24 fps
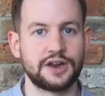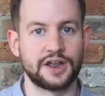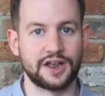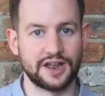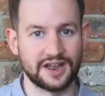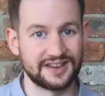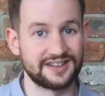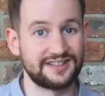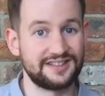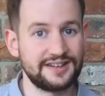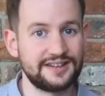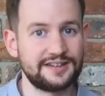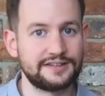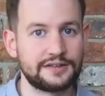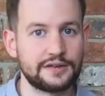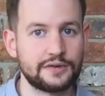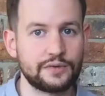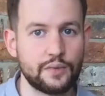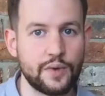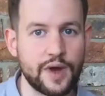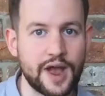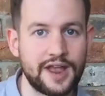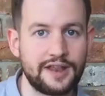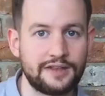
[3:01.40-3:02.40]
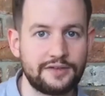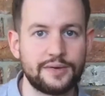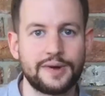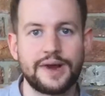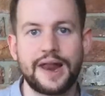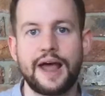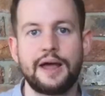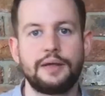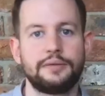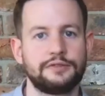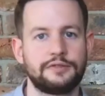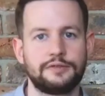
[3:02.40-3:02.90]
and consistent way to
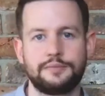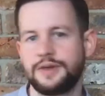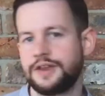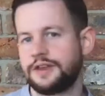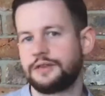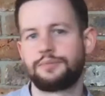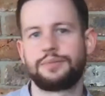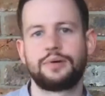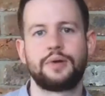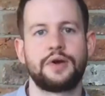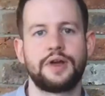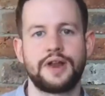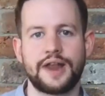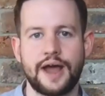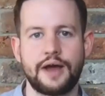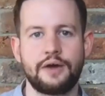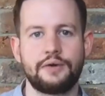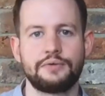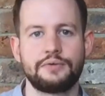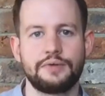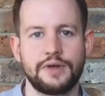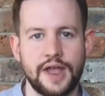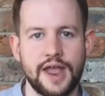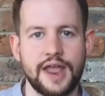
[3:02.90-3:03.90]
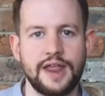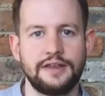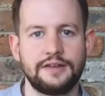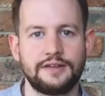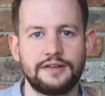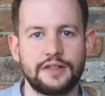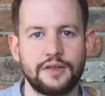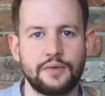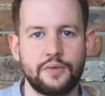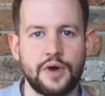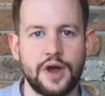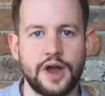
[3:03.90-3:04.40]
allow them to be deployed out
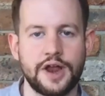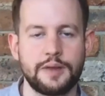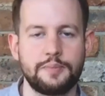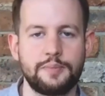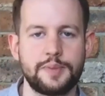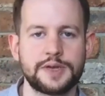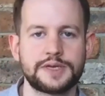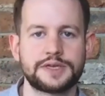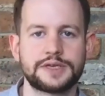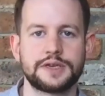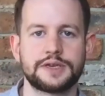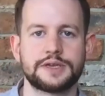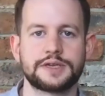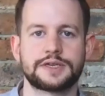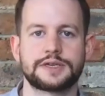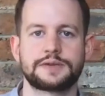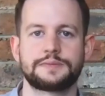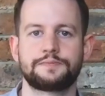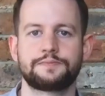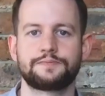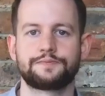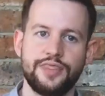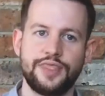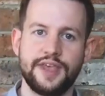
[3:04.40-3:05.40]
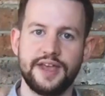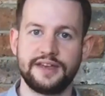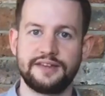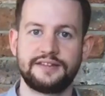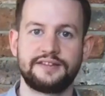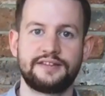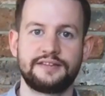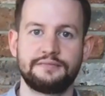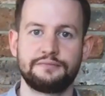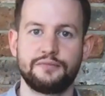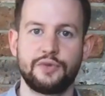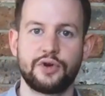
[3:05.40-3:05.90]
into the wider business.
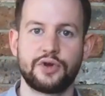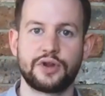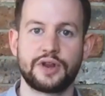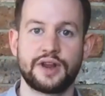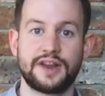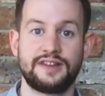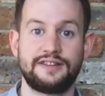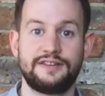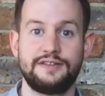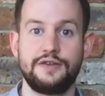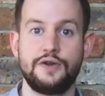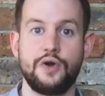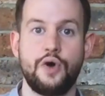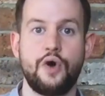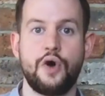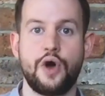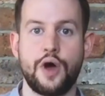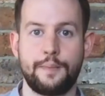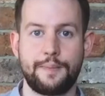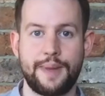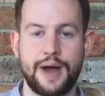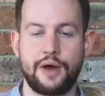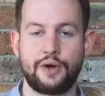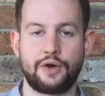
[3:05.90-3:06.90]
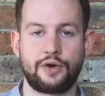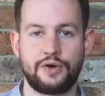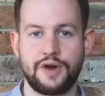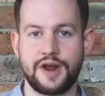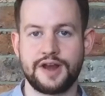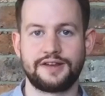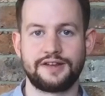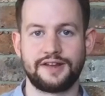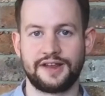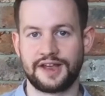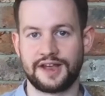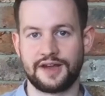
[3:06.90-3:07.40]
This model is not about
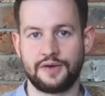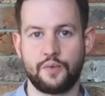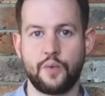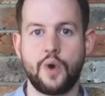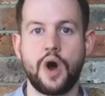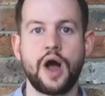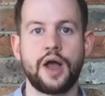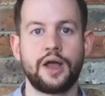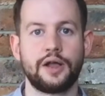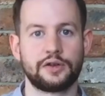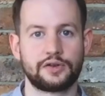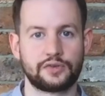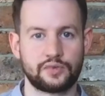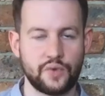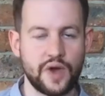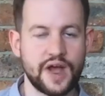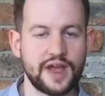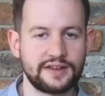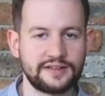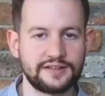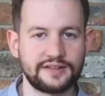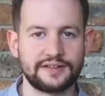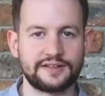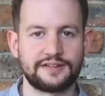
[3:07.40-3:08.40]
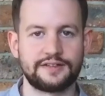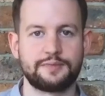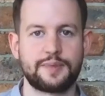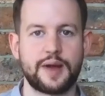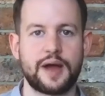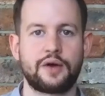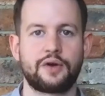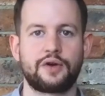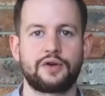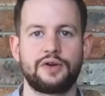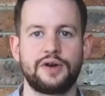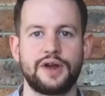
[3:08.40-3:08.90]
creating a Wild West, it's
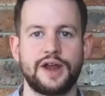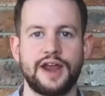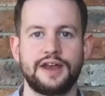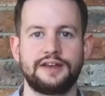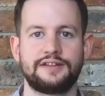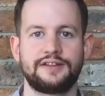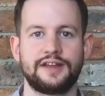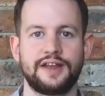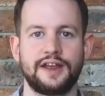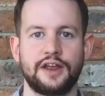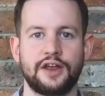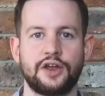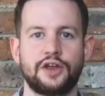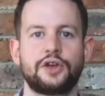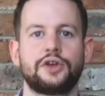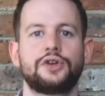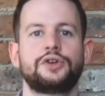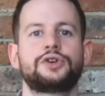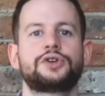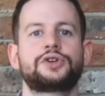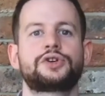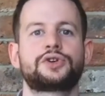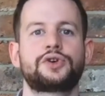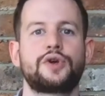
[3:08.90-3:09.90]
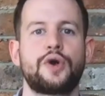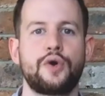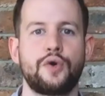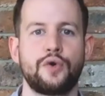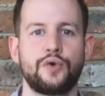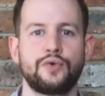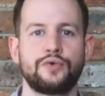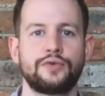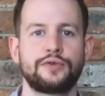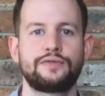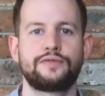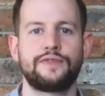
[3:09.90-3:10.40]
about creating
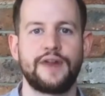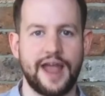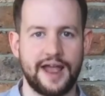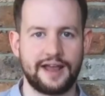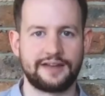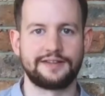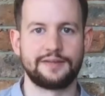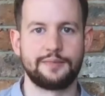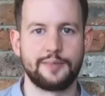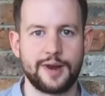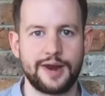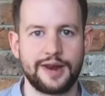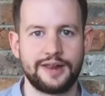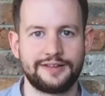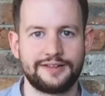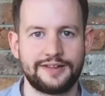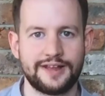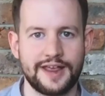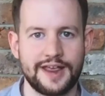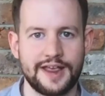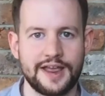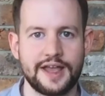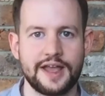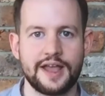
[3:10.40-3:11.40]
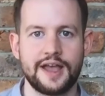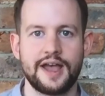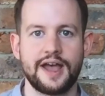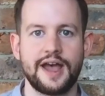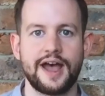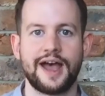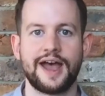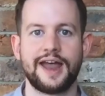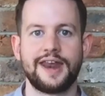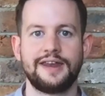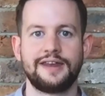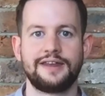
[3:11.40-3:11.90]
controlled flexibility,
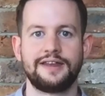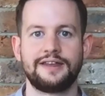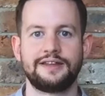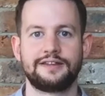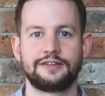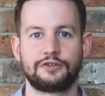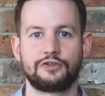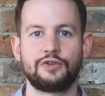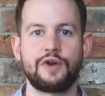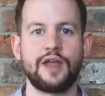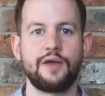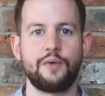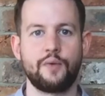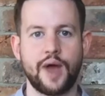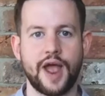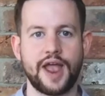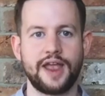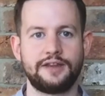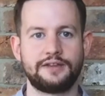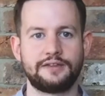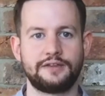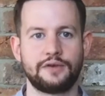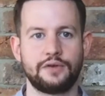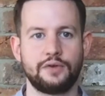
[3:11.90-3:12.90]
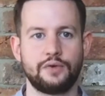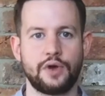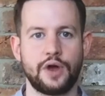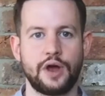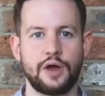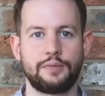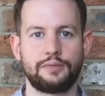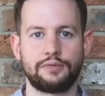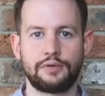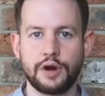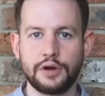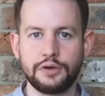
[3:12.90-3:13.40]
and is a great way to
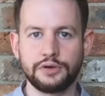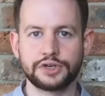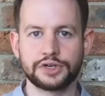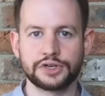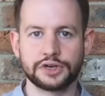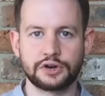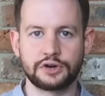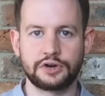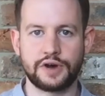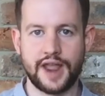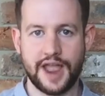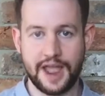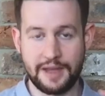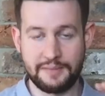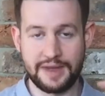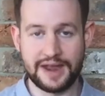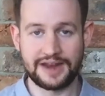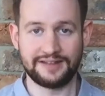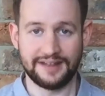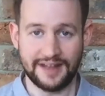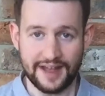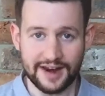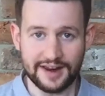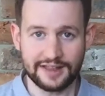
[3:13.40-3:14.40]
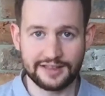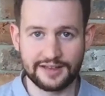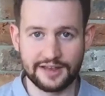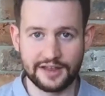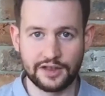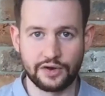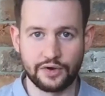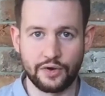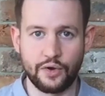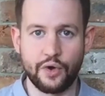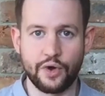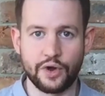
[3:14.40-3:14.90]
approach and create a mentality
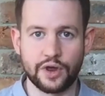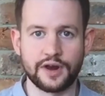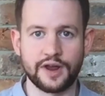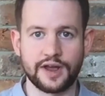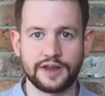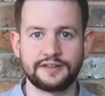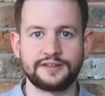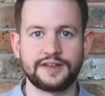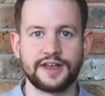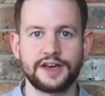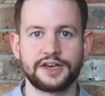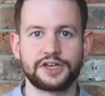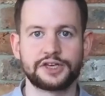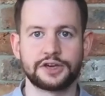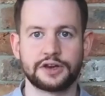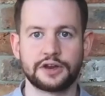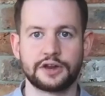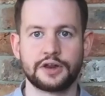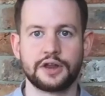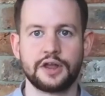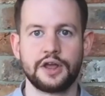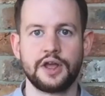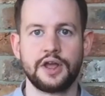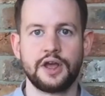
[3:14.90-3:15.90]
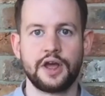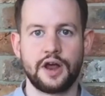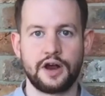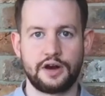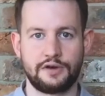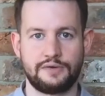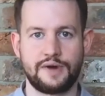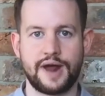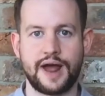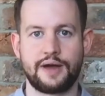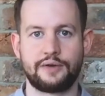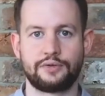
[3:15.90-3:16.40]
in your organization
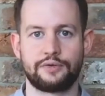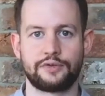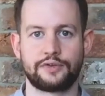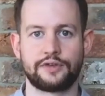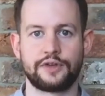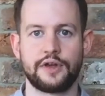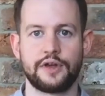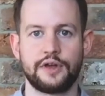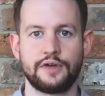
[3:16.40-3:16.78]
around